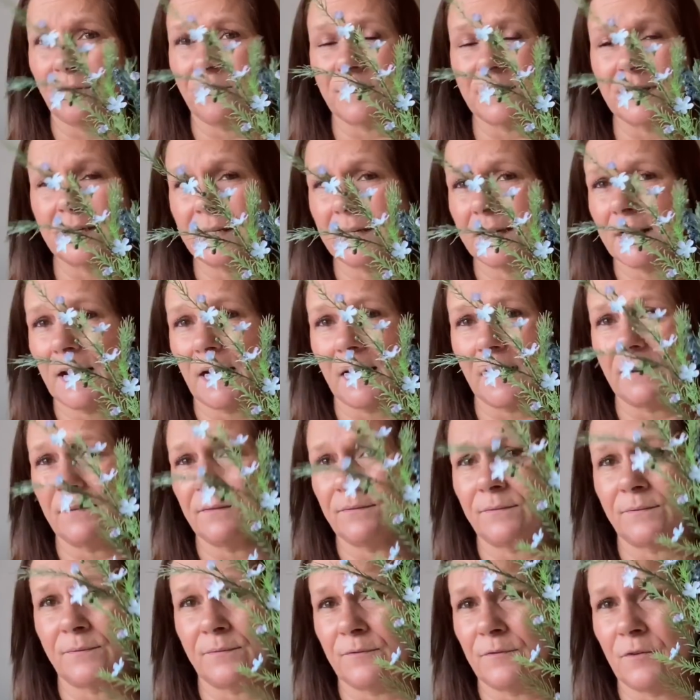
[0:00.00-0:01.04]
I didn't get it
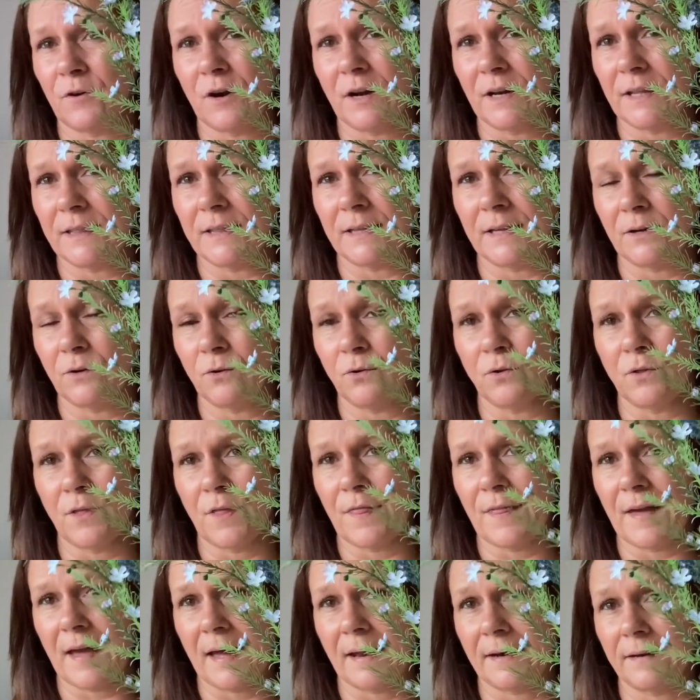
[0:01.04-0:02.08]
for anything other
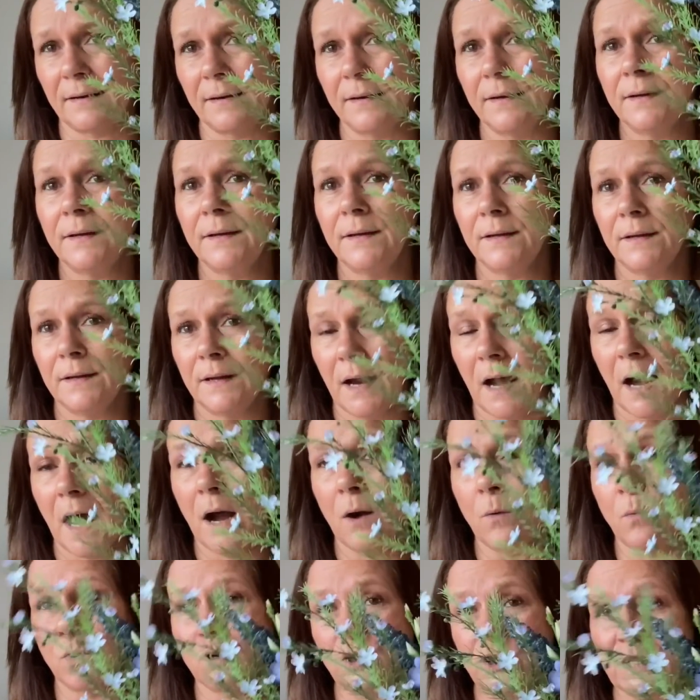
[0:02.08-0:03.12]
than I
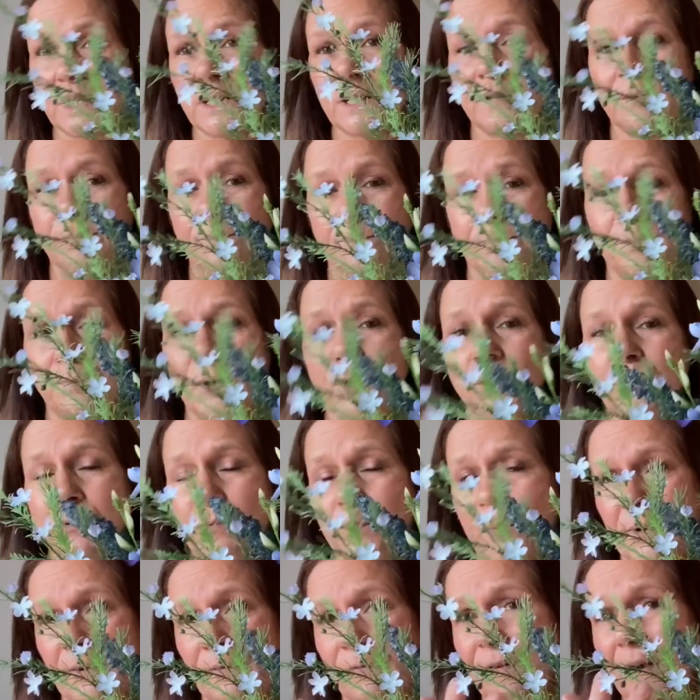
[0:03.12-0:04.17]
wanted the
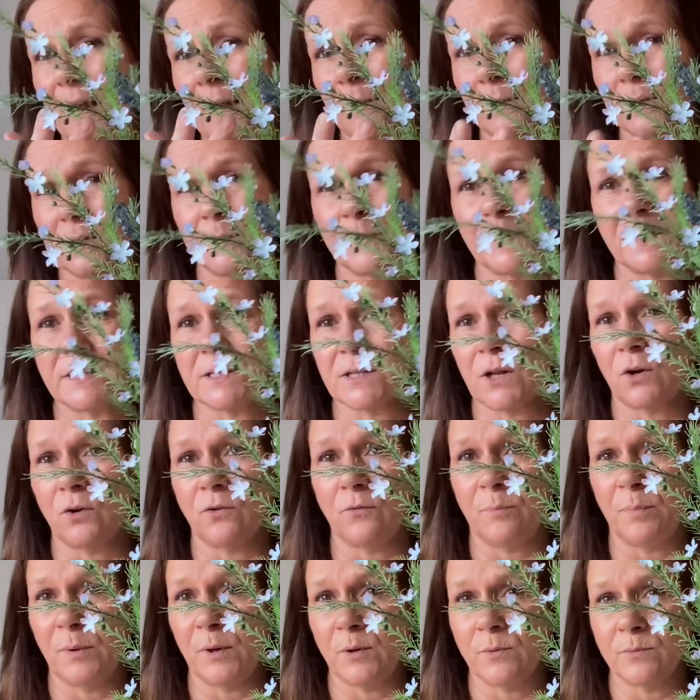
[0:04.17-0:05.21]
Bloomsbury flowers because I
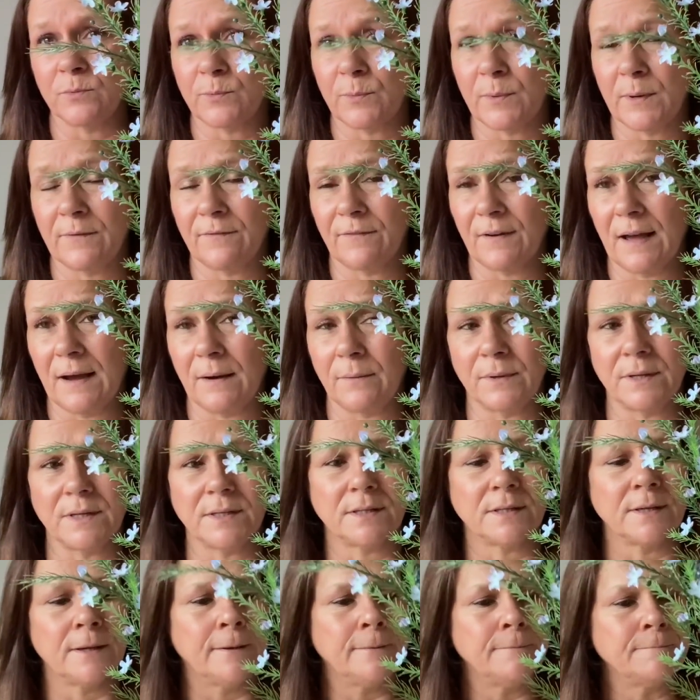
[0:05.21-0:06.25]
love Bloomsbury
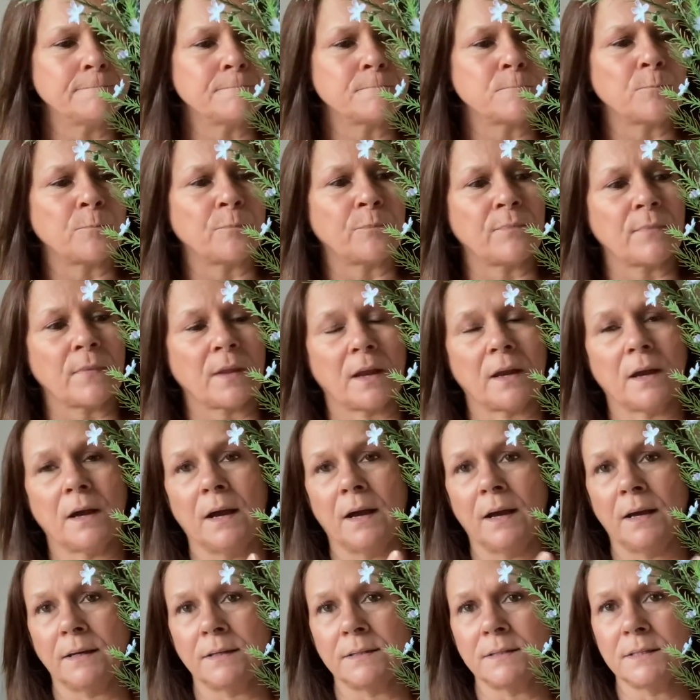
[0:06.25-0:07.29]
flowers.
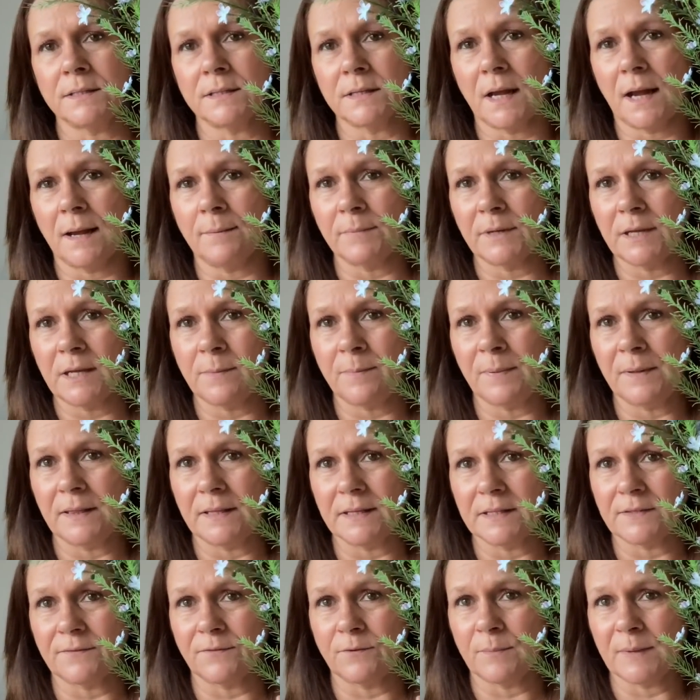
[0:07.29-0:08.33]
And I'm keeping
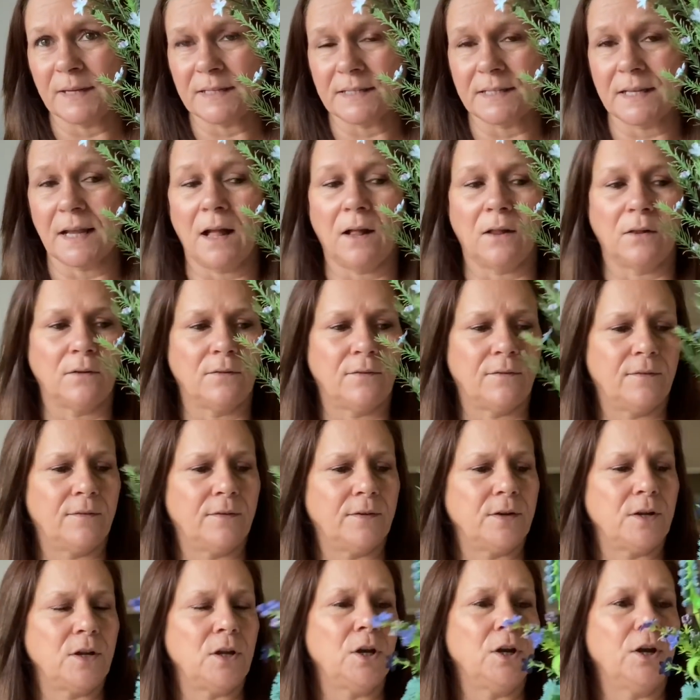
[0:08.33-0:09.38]
this for myself,
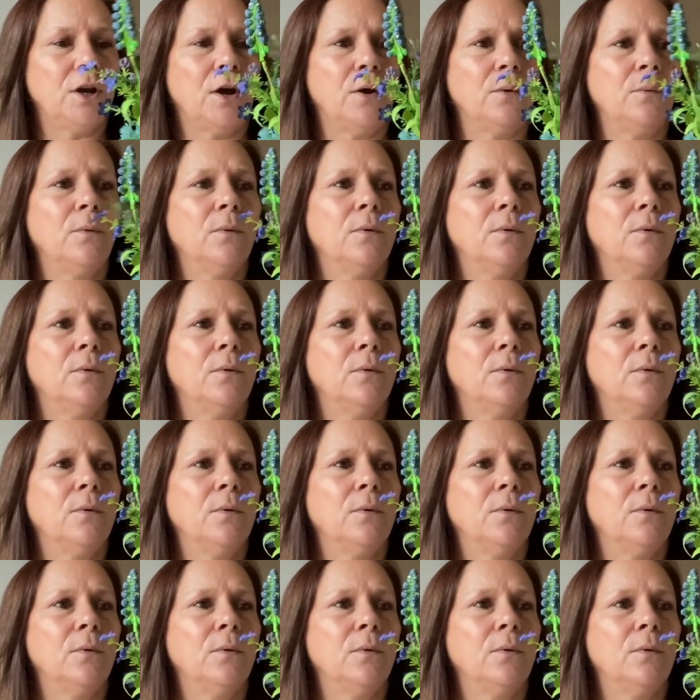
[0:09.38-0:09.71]
you know.